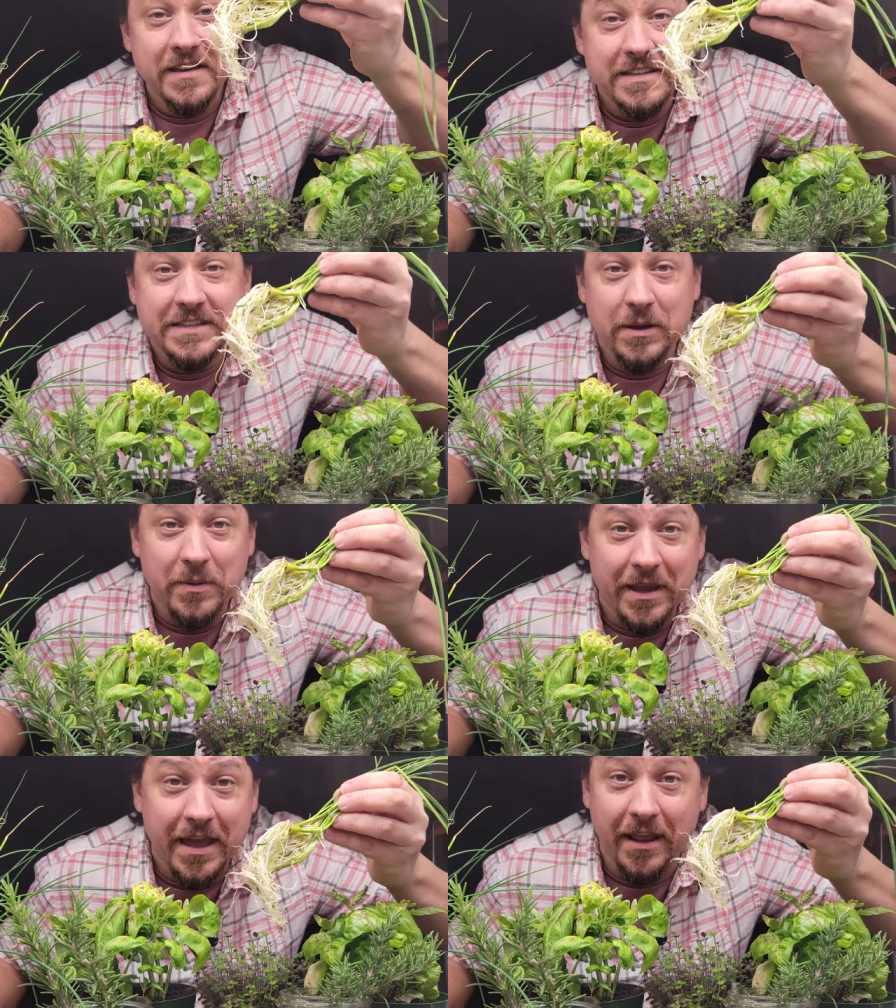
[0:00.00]

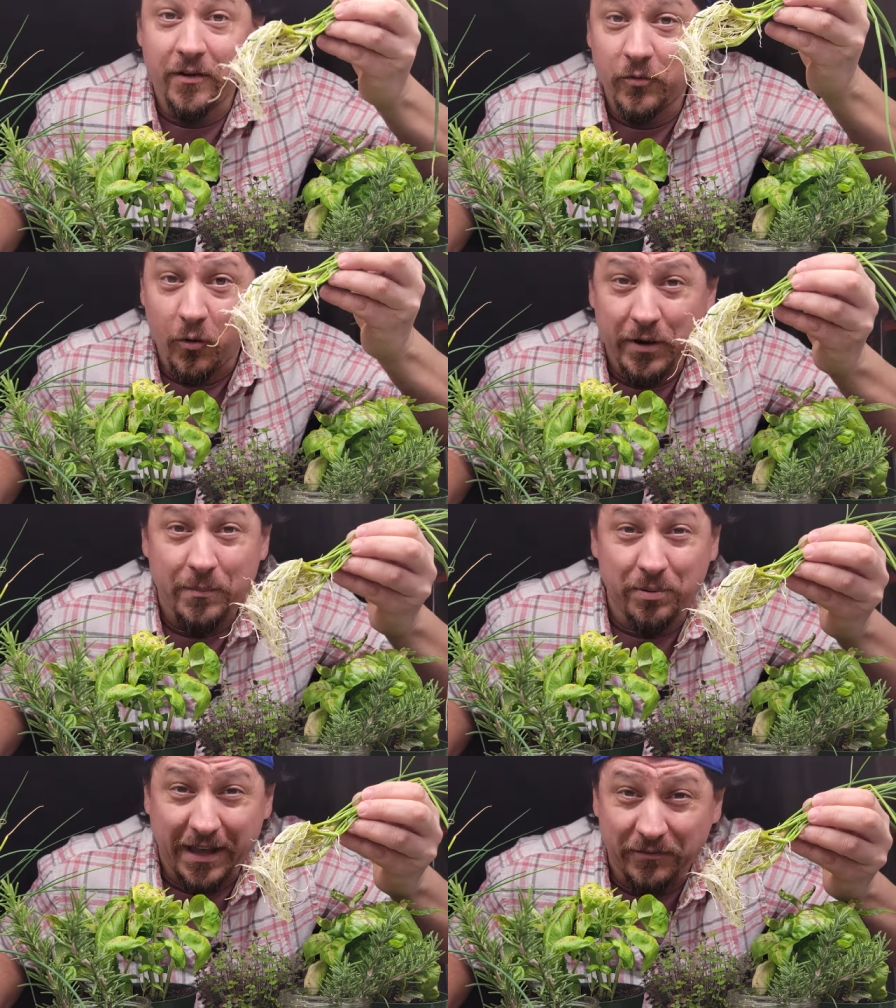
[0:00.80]
Skipping ahead and growing
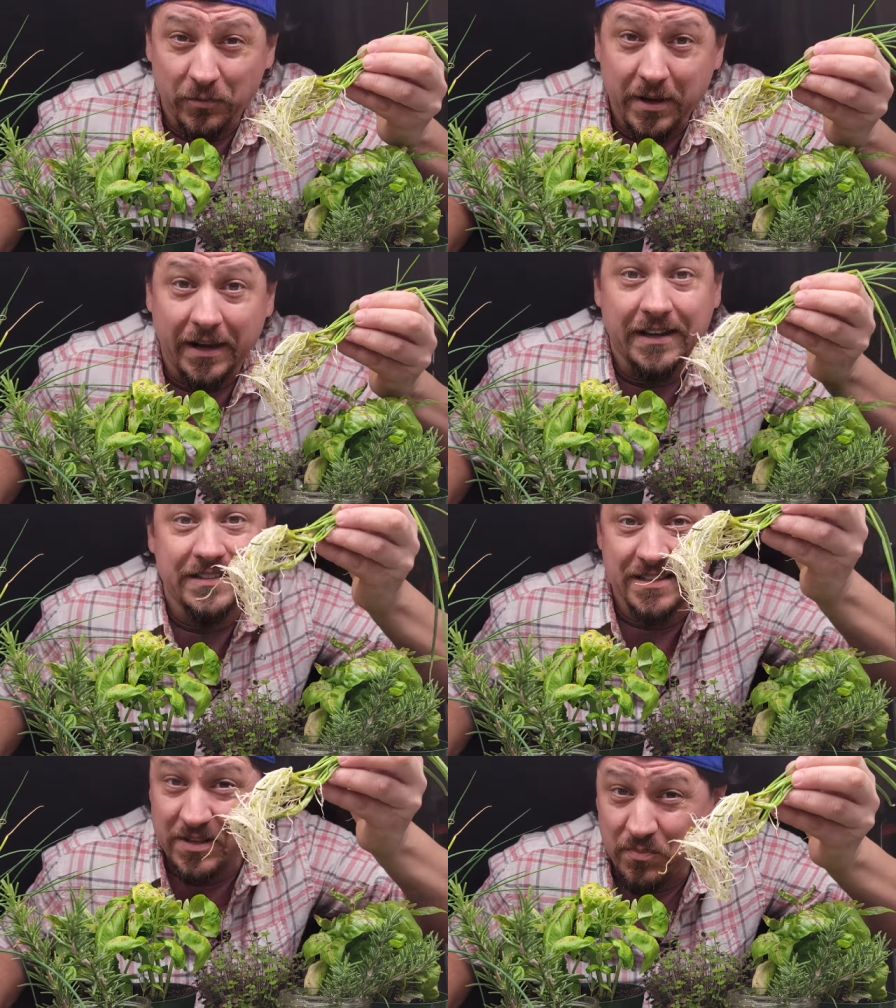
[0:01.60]
a plant from
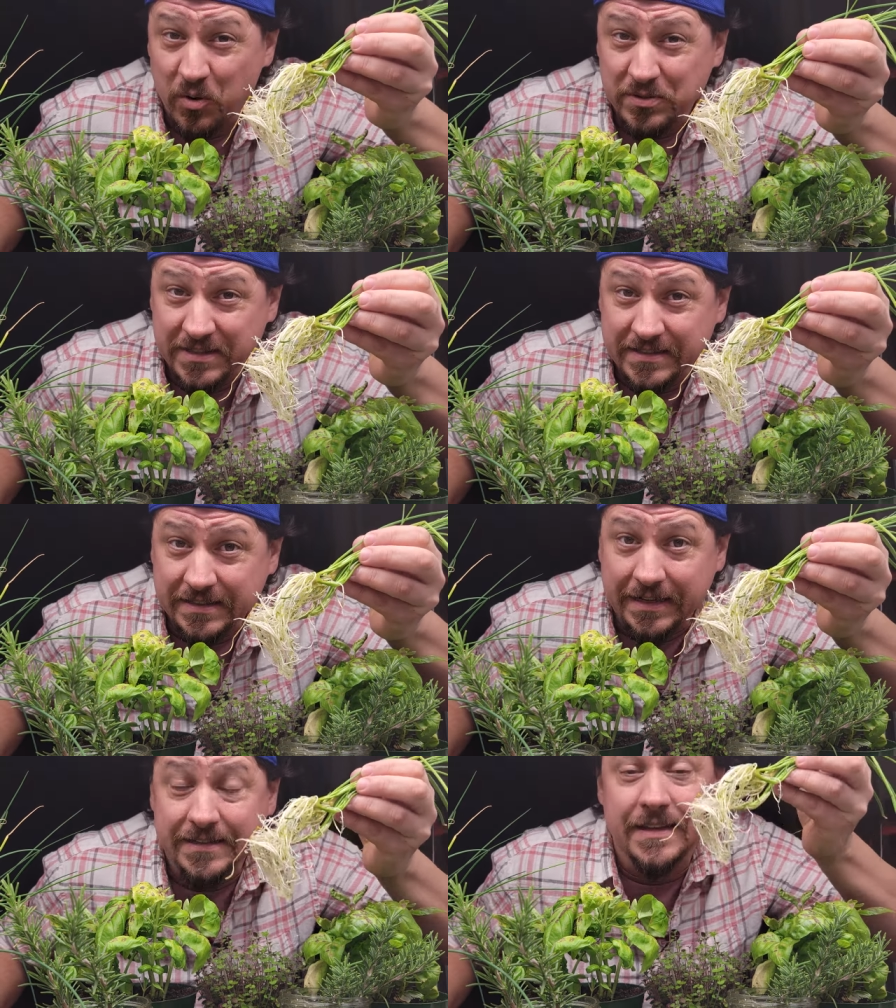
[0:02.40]
cuttings as opposed to
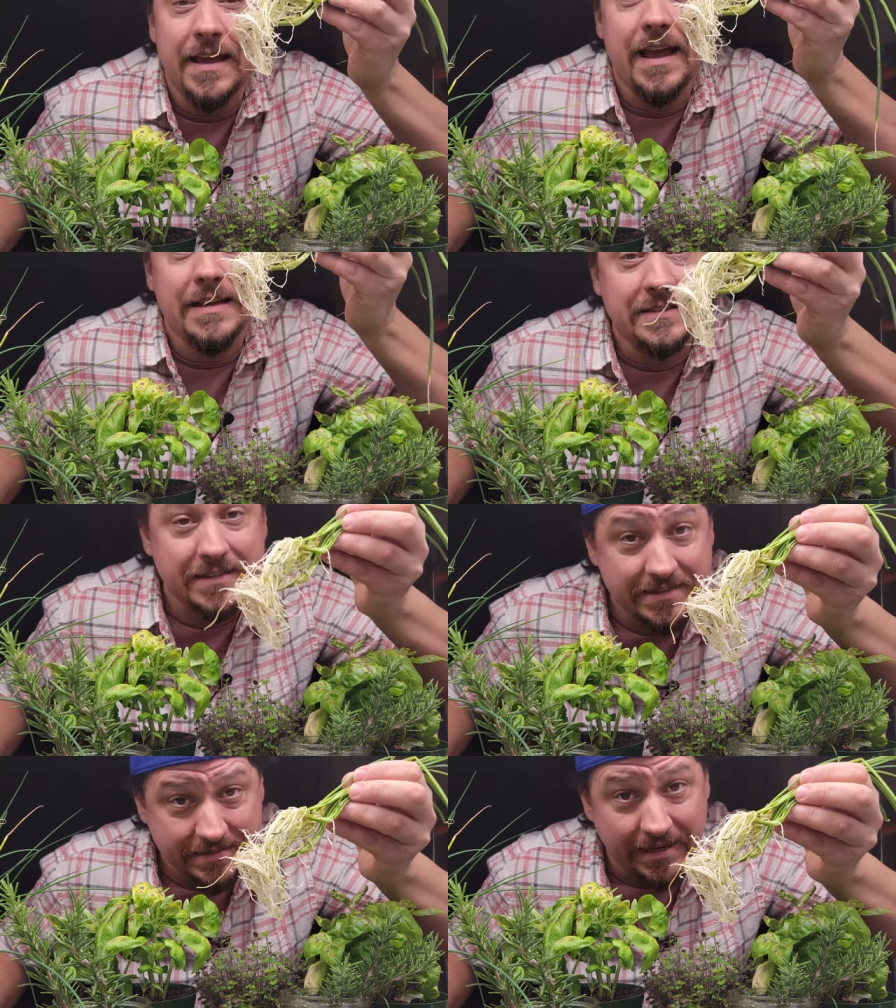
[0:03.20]
seeds has
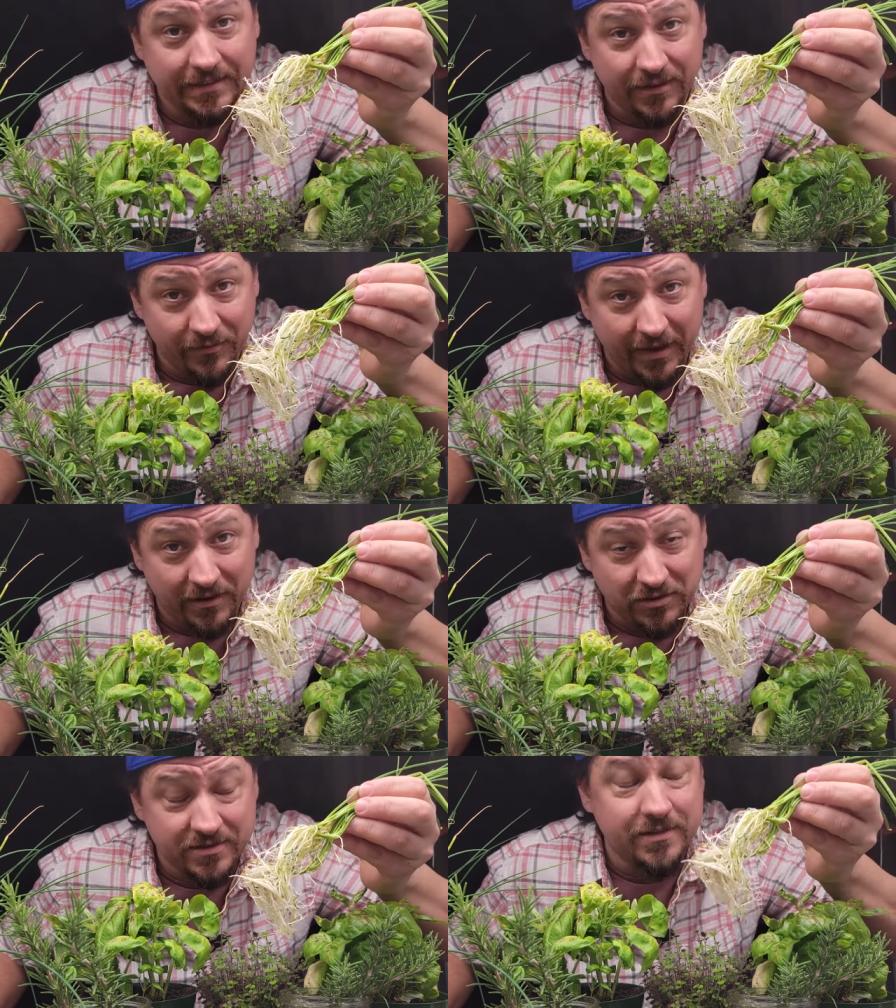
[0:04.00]
distinct
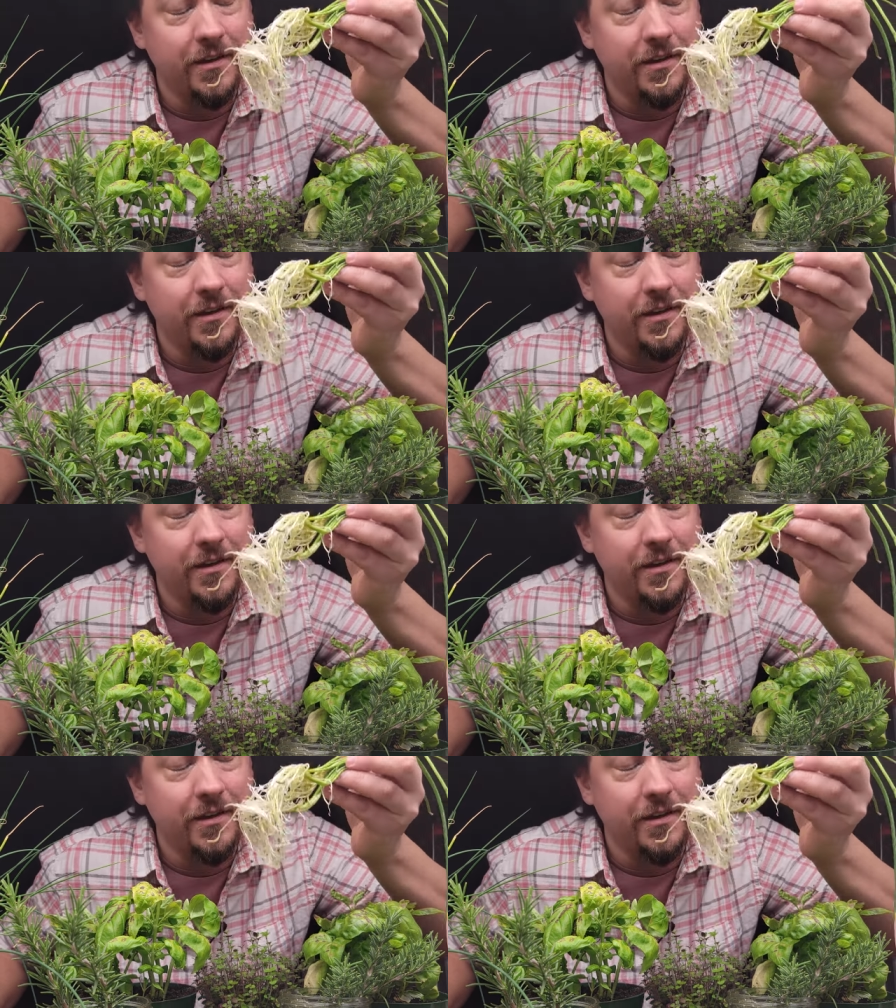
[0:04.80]
advantages.